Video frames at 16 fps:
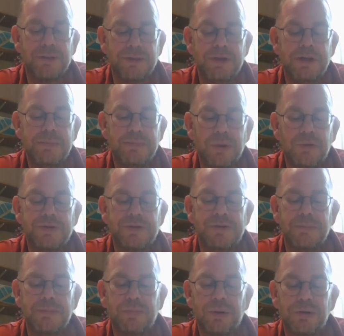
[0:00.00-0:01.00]
the
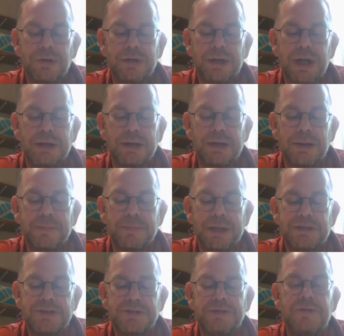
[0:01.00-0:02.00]
most important
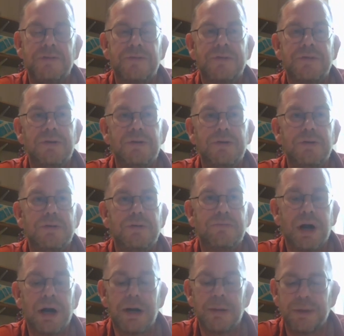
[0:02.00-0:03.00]
adaptations to new
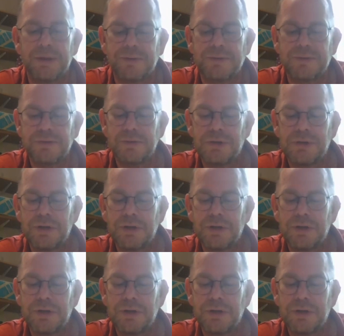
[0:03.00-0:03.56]
environments